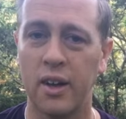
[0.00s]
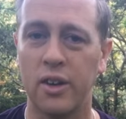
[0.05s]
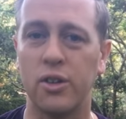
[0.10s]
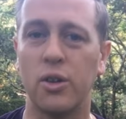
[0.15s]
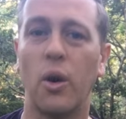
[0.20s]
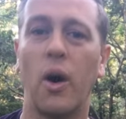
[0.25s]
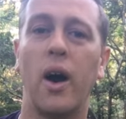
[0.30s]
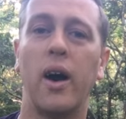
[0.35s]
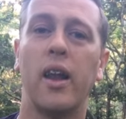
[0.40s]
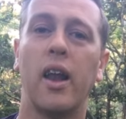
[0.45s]

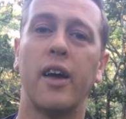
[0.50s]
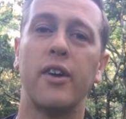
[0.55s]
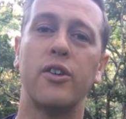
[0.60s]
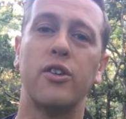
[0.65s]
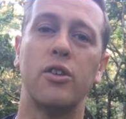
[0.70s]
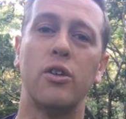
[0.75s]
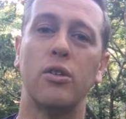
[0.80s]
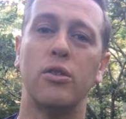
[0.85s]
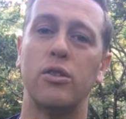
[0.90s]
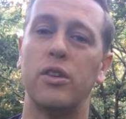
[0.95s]
So I like
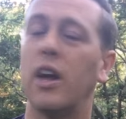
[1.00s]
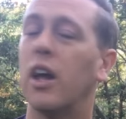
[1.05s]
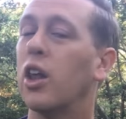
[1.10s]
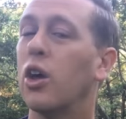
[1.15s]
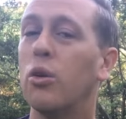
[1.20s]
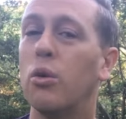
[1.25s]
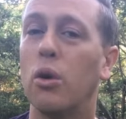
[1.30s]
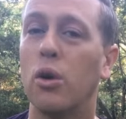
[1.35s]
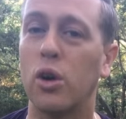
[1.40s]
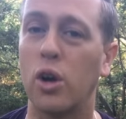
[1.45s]
to use
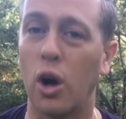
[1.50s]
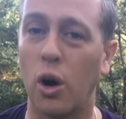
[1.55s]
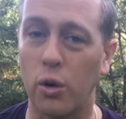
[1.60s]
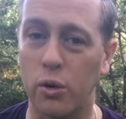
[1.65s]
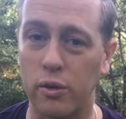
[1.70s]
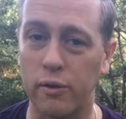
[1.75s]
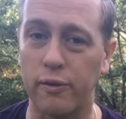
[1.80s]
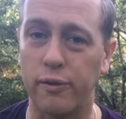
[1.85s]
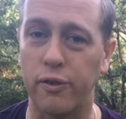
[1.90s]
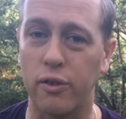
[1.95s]
yellow or
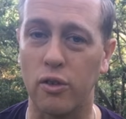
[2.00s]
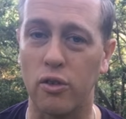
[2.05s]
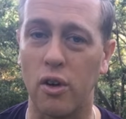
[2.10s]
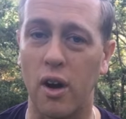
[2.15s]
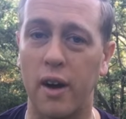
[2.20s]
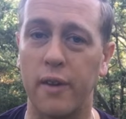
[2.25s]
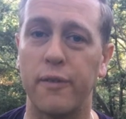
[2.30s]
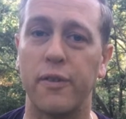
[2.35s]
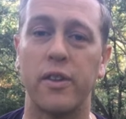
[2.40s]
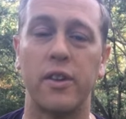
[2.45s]
golden
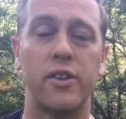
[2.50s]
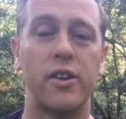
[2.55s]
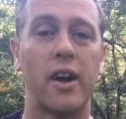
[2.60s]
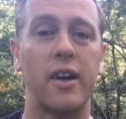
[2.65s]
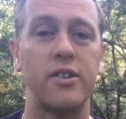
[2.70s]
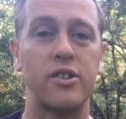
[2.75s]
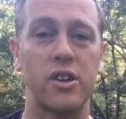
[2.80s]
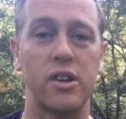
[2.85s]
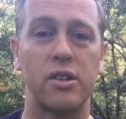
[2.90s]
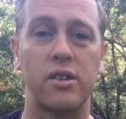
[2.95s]
fluorite for the
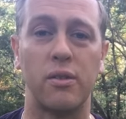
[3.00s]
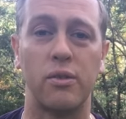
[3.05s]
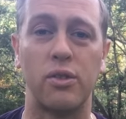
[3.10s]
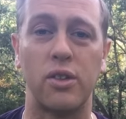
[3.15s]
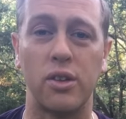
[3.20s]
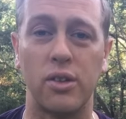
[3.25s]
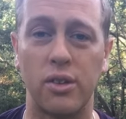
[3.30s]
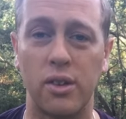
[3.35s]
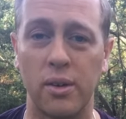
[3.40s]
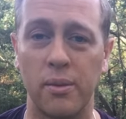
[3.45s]
digestive
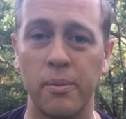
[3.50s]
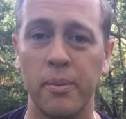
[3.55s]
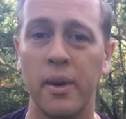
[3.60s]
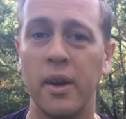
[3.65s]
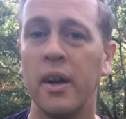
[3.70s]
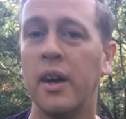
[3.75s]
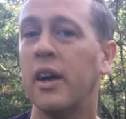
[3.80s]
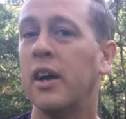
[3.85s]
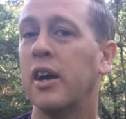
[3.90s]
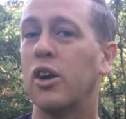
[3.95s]
system,
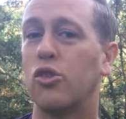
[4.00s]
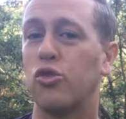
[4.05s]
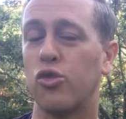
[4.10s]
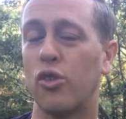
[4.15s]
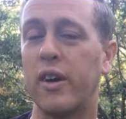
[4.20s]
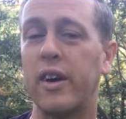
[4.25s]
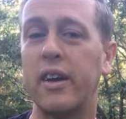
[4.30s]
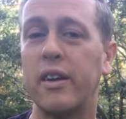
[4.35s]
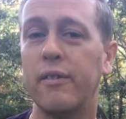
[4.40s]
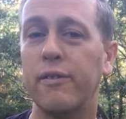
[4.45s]

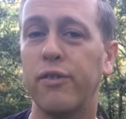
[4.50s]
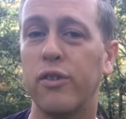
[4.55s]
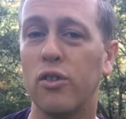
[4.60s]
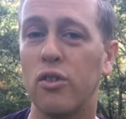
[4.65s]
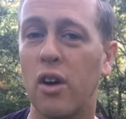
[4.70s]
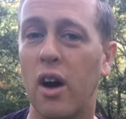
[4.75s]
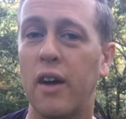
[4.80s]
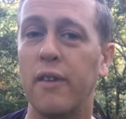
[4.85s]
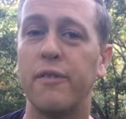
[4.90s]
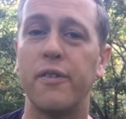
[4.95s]
green
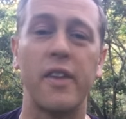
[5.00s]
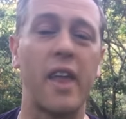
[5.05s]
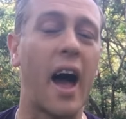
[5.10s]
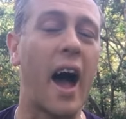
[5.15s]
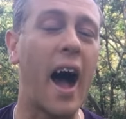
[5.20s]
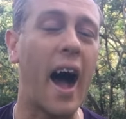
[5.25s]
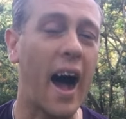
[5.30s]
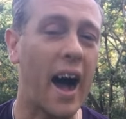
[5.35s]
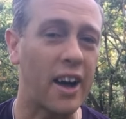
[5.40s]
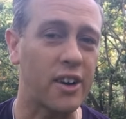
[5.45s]
fluorite for the
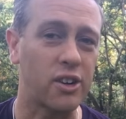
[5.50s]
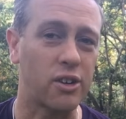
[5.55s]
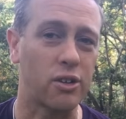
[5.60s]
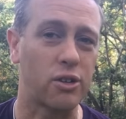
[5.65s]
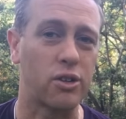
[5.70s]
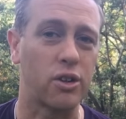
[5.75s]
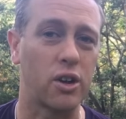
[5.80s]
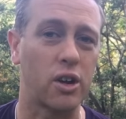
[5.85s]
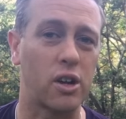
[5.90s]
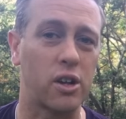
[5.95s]
heart and
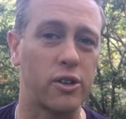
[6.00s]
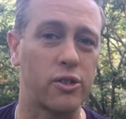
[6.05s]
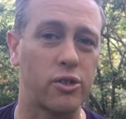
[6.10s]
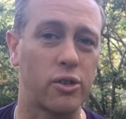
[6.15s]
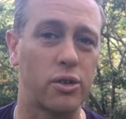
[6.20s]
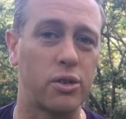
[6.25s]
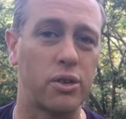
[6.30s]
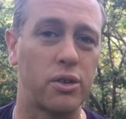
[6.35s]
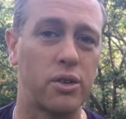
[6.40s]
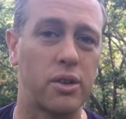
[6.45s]

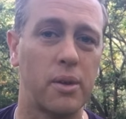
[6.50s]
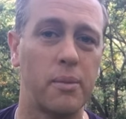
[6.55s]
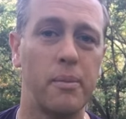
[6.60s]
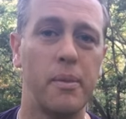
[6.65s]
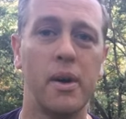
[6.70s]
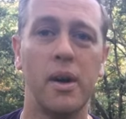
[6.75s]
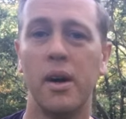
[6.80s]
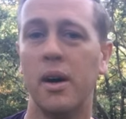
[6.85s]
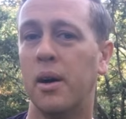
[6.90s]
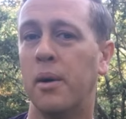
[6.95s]
circulatory system,
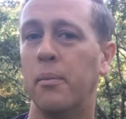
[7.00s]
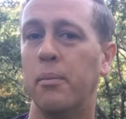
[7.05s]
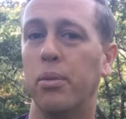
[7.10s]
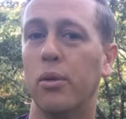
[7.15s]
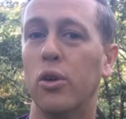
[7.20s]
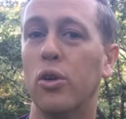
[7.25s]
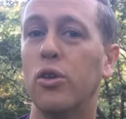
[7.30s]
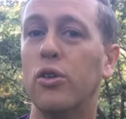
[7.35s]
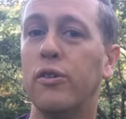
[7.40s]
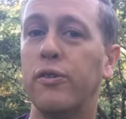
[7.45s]

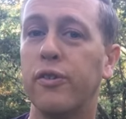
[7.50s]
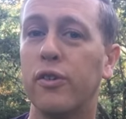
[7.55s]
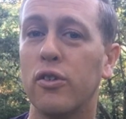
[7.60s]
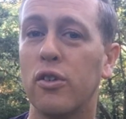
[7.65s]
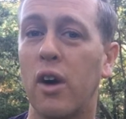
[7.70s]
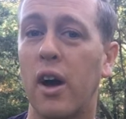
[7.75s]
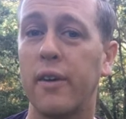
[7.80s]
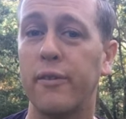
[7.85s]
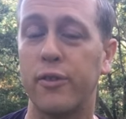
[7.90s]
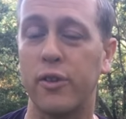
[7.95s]
blue
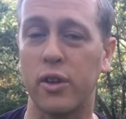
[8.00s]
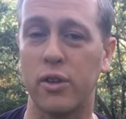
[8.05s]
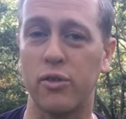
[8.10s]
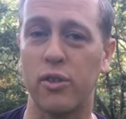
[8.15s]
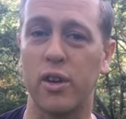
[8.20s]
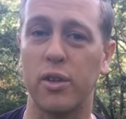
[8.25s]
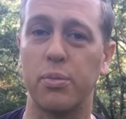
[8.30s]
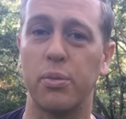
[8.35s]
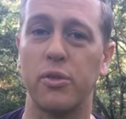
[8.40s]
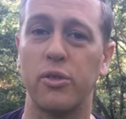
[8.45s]
fluorite for the
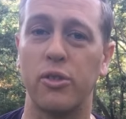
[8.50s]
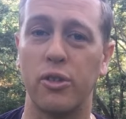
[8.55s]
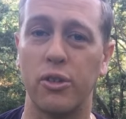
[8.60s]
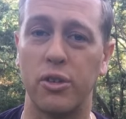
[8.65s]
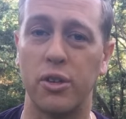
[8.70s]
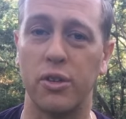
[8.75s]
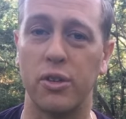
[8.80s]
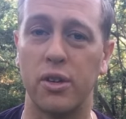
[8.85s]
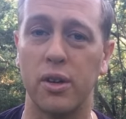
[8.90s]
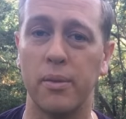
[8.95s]
respiratory
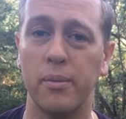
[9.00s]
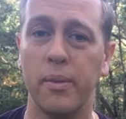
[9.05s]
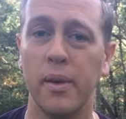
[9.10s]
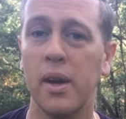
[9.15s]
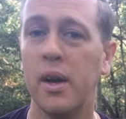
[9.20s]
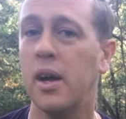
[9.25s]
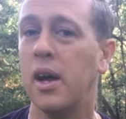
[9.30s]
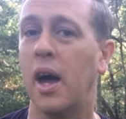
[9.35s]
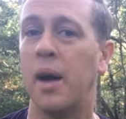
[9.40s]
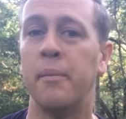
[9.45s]
system,
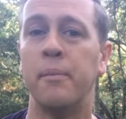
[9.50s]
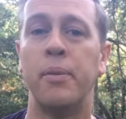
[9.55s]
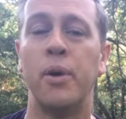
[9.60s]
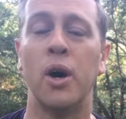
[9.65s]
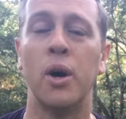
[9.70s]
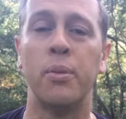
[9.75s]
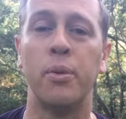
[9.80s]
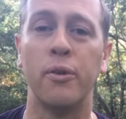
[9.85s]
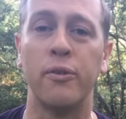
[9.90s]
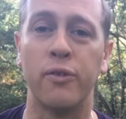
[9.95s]
and
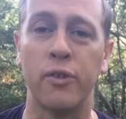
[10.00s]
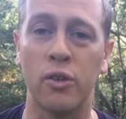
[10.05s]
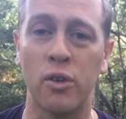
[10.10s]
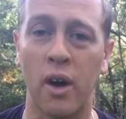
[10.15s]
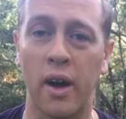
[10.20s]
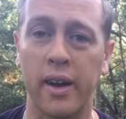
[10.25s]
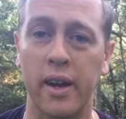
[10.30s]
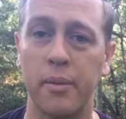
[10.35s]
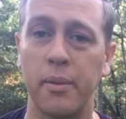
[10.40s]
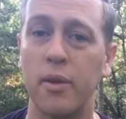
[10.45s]
purple
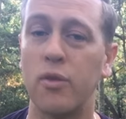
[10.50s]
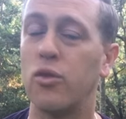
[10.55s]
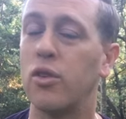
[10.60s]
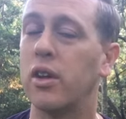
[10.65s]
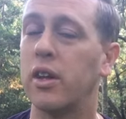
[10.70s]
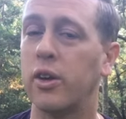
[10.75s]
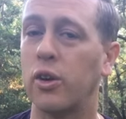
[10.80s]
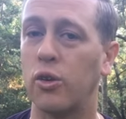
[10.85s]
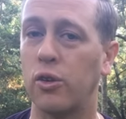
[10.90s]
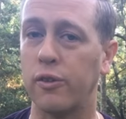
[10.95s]
fluorite can be
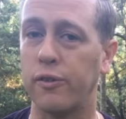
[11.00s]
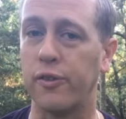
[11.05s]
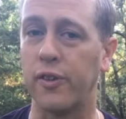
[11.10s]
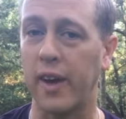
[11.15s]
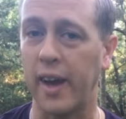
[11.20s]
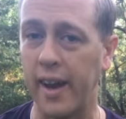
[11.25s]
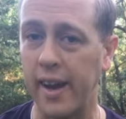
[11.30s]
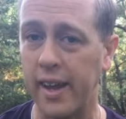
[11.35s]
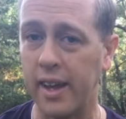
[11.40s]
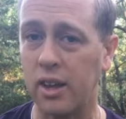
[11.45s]
really good for
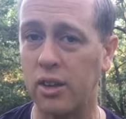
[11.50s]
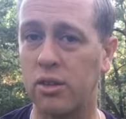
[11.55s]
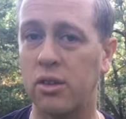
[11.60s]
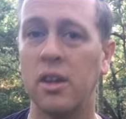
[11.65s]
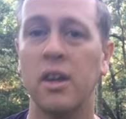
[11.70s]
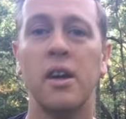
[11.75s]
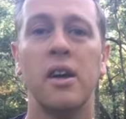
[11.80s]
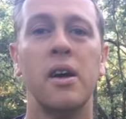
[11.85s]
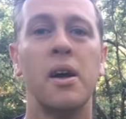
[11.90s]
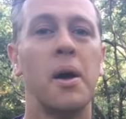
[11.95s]
headaches,
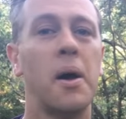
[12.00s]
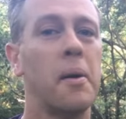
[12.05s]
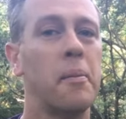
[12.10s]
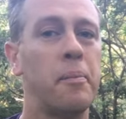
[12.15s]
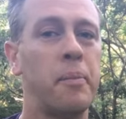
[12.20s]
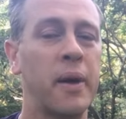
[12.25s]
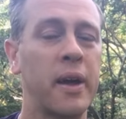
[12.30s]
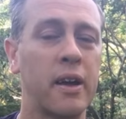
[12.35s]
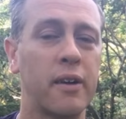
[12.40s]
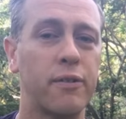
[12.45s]

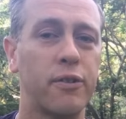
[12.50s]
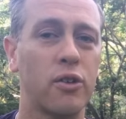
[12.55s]
pink